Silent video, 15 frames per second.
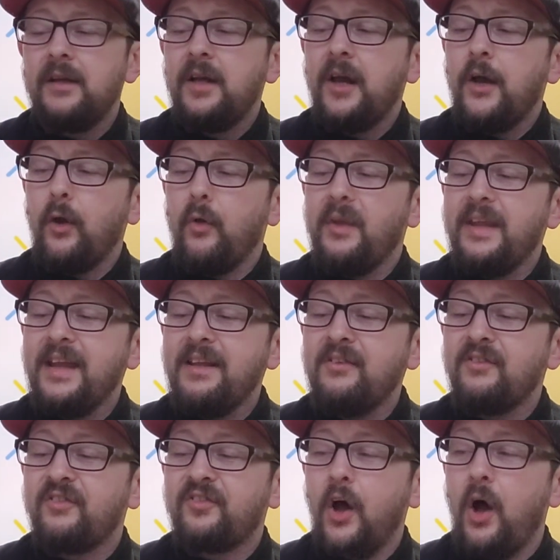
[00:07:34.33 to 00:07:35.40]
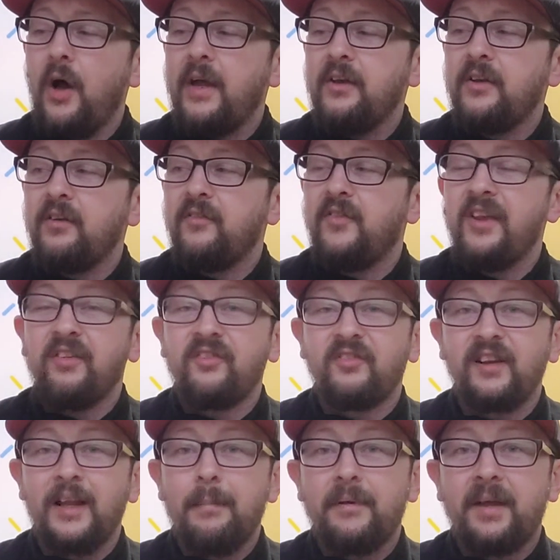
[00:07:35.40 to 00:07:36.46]
And on the inside of this
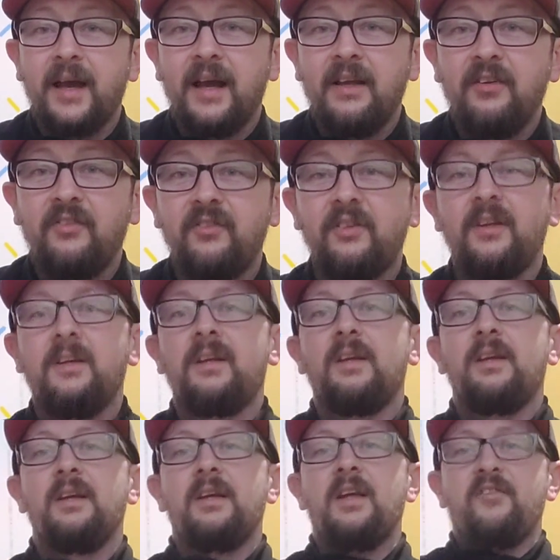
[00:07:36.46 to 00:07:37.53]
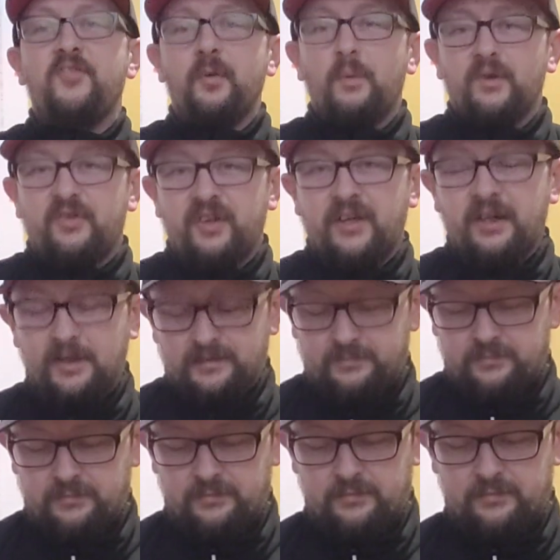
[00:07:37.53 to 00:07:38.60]
slipcase, if you were to
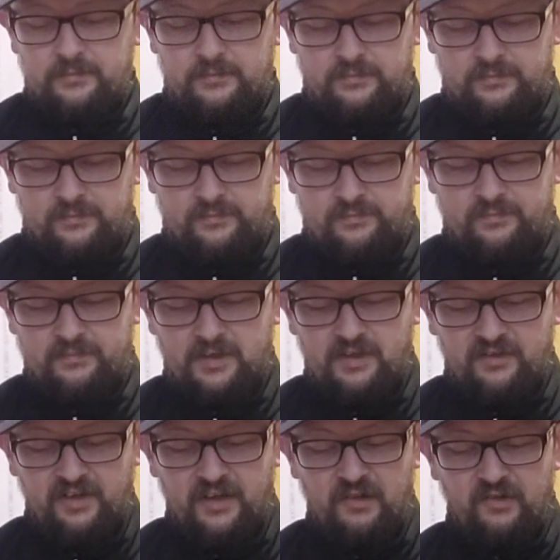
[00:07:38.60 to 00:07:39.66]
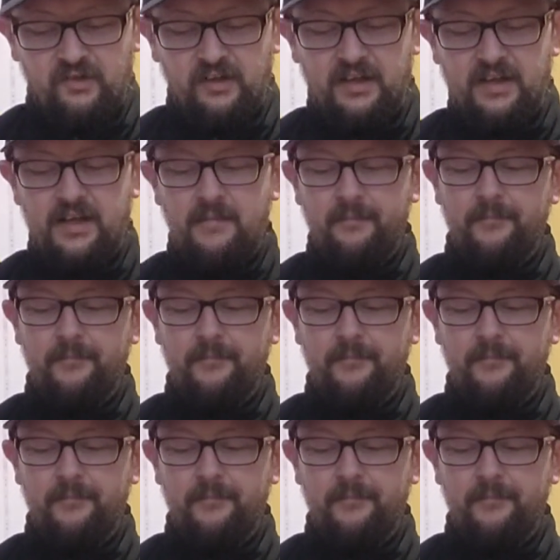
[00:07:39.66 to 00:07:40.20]
essentially